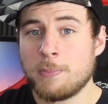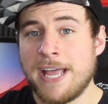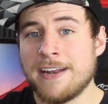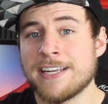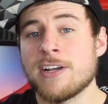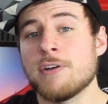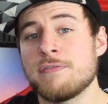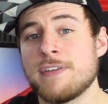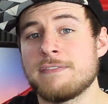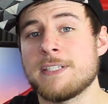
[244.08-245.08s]
padding of
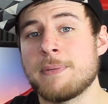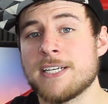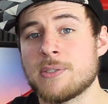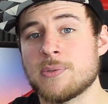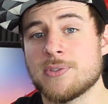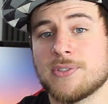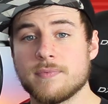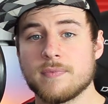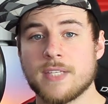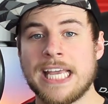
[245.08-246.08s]
fifty pixels.
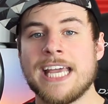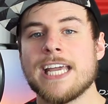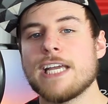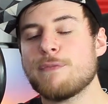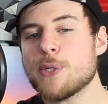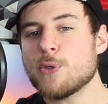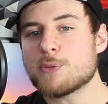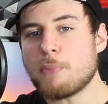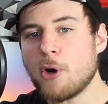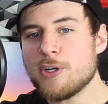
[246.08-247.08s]
If we use
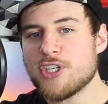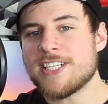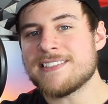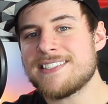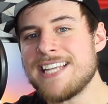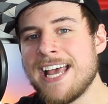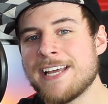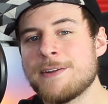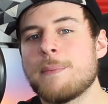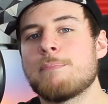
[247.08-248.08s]
margin
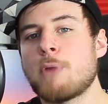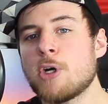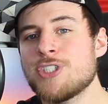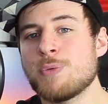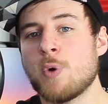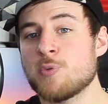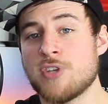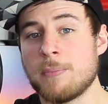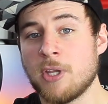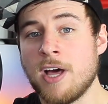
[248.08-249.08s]
instead, margin won't
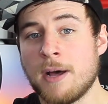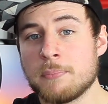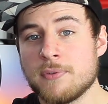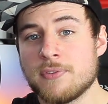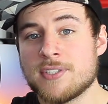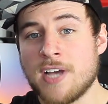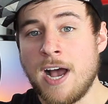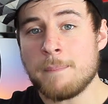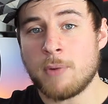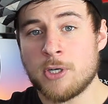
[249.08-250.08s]
double up. The
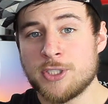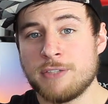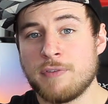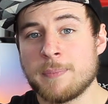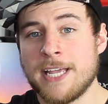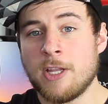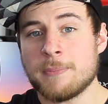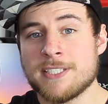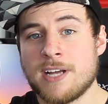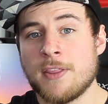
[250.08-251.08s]
top margin from the
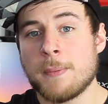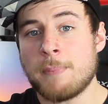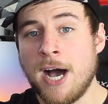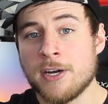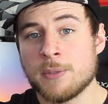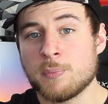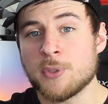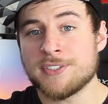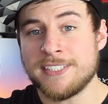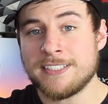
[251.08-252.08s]
element on the bottom
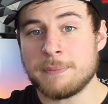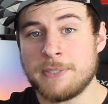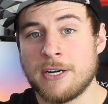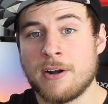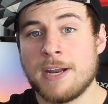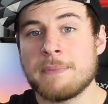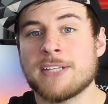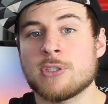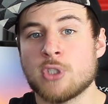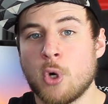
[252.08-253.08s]
will disappear and
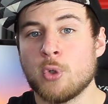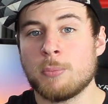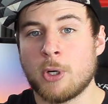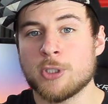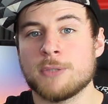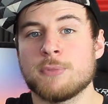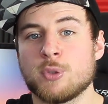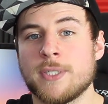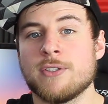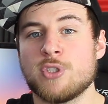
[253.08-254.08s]
make the total margin
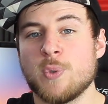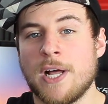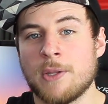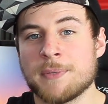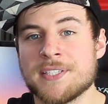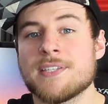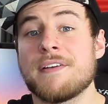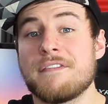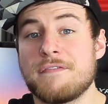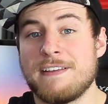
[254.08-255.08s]
between the two elements
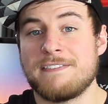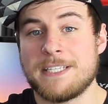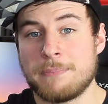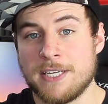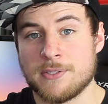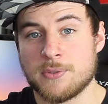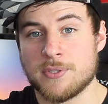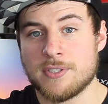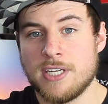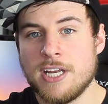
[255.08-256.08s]
fifty
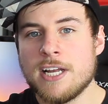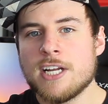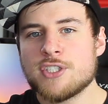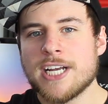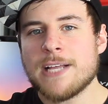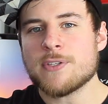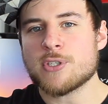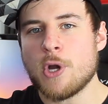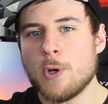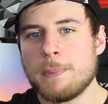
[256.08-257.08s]
pixels. Check out this
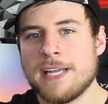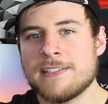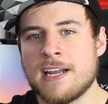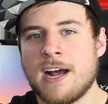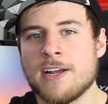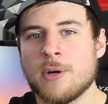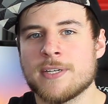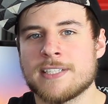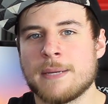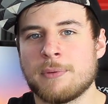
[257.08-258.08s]
codepen dot i o
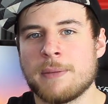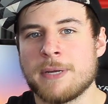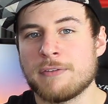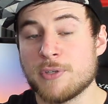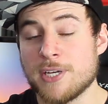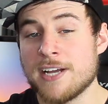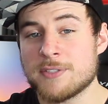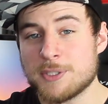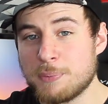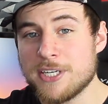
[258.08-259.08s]
example I made for you
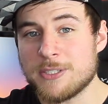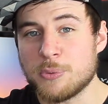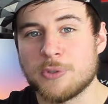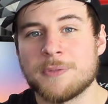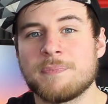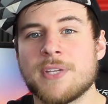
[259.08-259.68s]
guys, it's pretty cool.